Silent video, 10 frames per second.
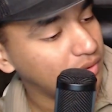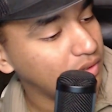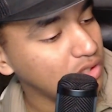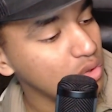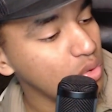
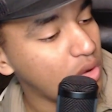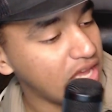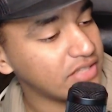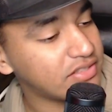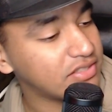you
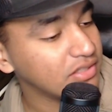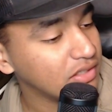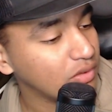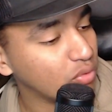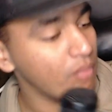hit
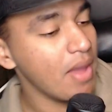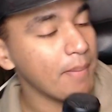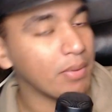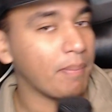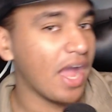
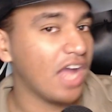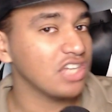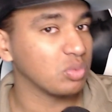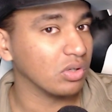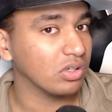remember
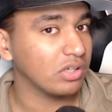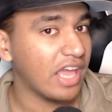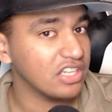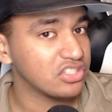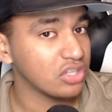password
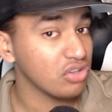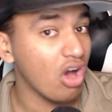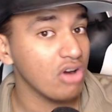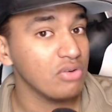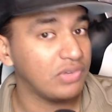and it starts
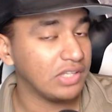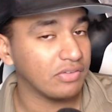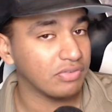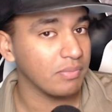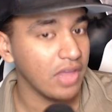autofilling
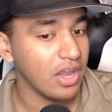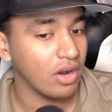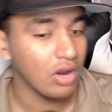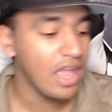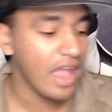from there,